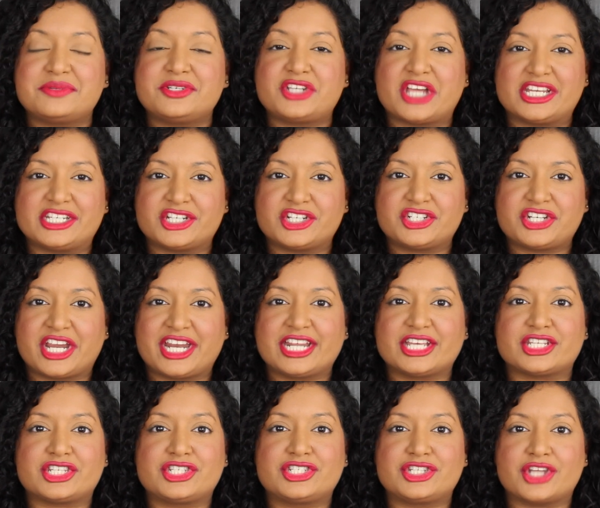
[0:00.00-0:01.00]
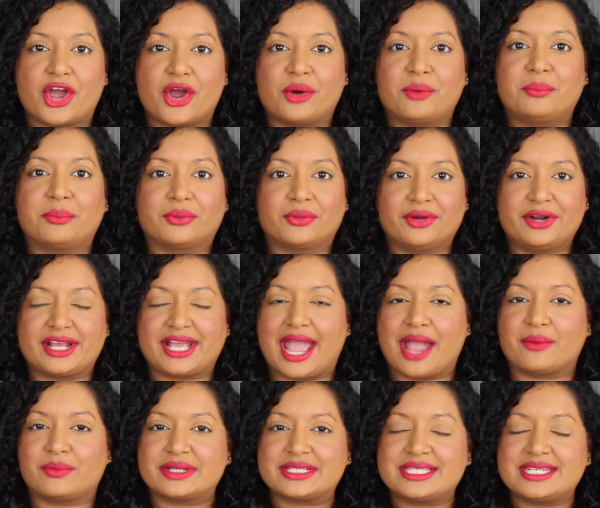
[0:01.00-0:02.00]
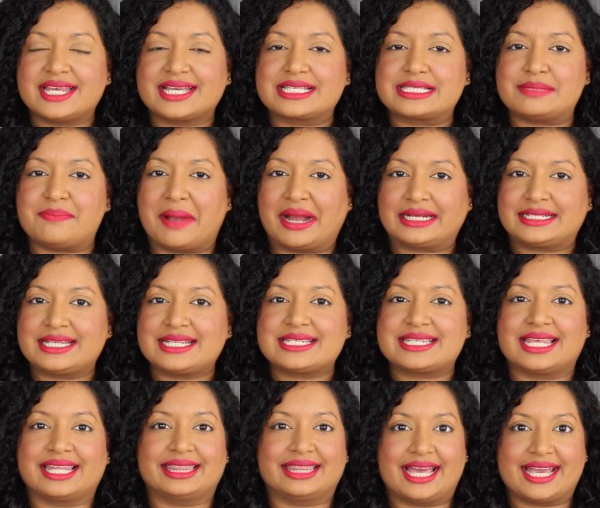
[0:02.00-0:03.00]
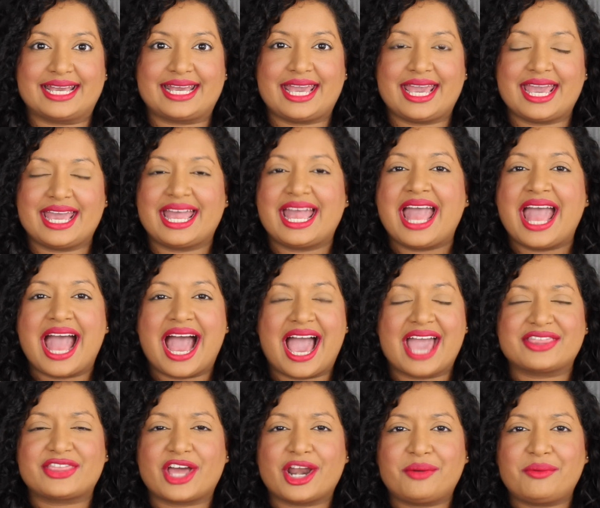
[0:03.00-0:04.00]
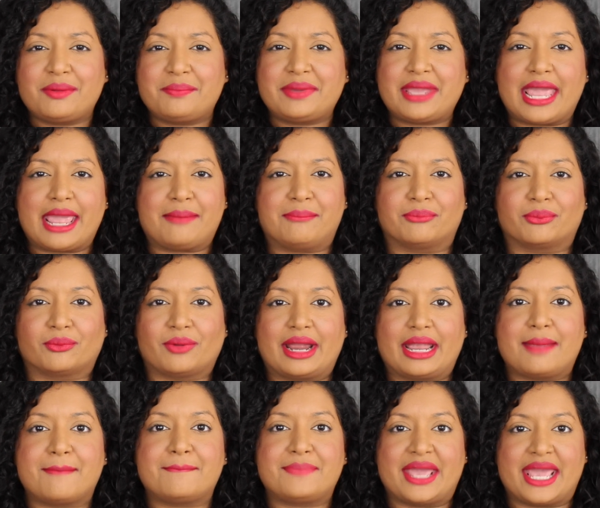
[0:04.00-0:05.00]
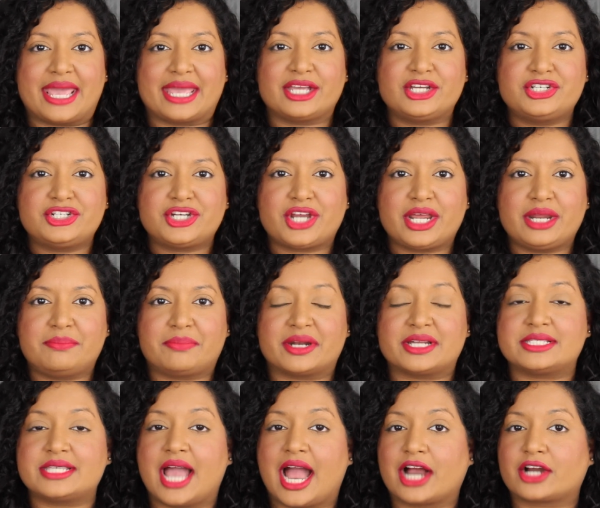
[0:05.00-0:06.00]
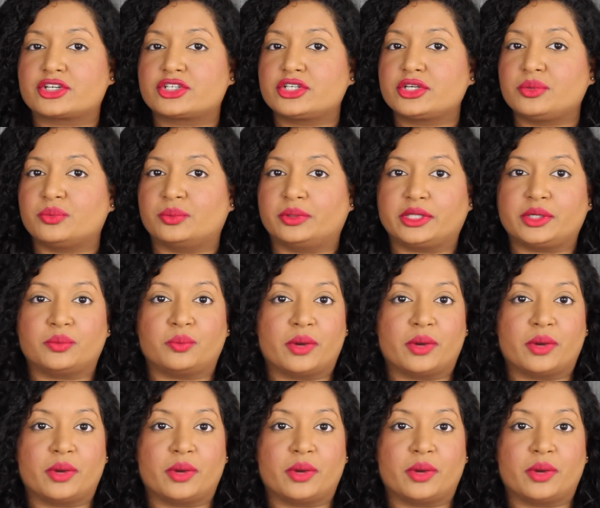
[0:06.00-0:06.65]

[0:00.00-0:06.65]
magenta shade is so pretty. I wasn't expecting to like it. I thought it would be a bright pink shade, but it's actually really